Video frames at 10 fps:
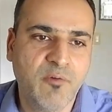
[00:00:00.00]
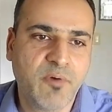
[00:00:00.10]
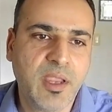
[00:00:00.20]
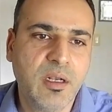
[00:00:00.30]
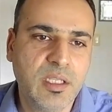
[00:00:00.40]

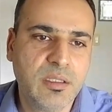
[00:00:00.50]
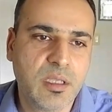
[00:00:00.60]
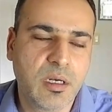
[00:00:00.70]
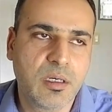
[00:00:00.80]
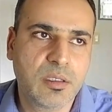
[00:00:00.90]
finally,
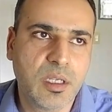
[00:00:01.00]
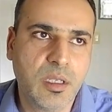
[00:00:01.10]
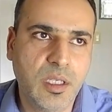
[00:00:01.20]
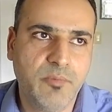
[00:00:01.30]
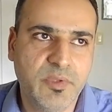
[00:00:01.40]

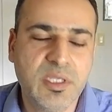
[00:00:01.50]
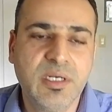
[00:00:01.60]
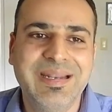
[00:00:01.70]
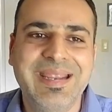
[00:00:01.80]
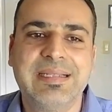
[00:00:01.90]

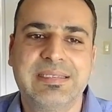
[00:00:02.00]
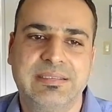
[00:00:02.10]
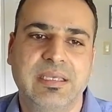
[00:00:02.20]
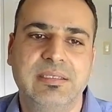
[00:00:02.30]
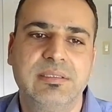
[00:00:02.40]
within data
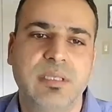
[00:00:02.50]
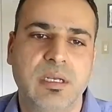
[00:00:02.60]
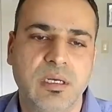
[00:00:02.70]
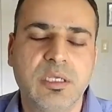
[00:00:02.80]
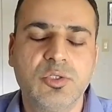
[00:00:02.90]
science, there
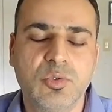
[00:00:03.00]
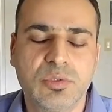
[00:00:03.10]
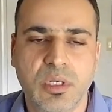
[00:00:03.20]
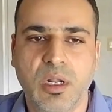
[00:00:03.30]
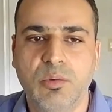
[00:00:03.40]
are issues
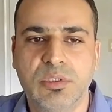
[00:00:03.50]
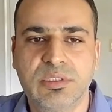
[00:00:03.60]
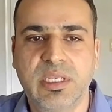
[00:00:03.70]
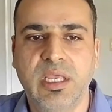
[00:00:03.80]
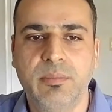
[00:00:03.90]
around
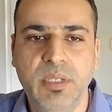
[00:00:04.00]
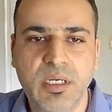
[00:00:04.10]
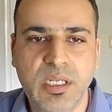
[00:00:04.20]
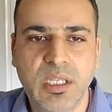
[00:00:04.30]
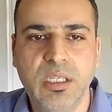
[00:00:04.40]

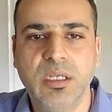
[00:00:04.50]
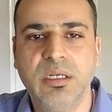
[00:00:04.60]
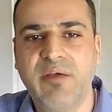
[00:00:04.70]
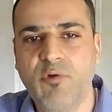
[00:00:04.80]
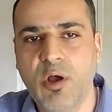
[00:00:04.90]
scalability,
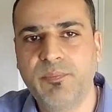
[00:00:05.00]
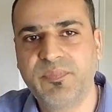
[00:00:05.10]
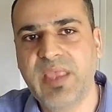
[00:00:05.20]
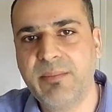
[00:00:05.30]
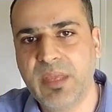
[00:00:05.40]
DevOps,
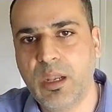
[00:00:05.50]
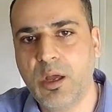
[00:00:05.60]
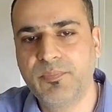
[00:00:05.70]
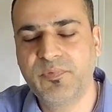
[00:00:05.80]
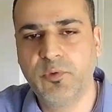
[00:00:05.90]

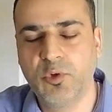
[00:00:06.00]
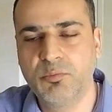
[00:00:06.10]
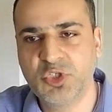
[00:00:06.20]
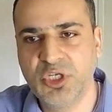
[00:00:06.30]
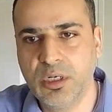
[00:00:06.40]
MLOps,
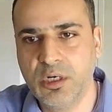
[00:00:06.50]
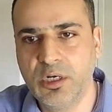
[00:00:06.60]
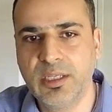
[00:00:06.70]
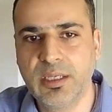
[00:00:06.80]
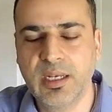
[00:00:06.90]
machine
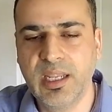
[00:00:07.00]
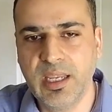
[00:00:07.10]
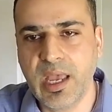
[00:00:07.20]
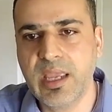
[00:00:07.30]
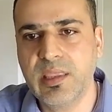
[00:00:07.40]
learning and
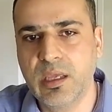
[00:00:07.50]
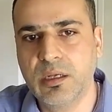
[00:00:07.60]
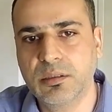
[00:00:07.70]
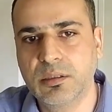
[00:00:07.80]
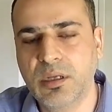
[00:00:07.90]
AI. They
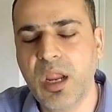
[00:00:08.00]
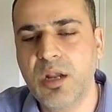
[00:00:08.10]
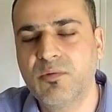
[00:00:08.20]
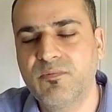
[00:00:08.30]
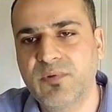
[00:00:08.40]
are kind
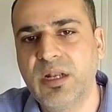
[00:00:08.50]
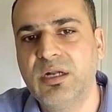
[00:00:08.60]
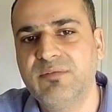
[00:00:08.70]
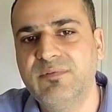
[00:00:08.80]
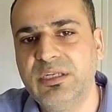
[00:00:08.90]
of
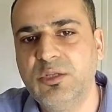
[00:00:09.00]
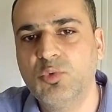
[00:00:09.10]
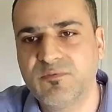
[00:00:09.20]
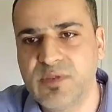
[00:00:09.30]
relatively newer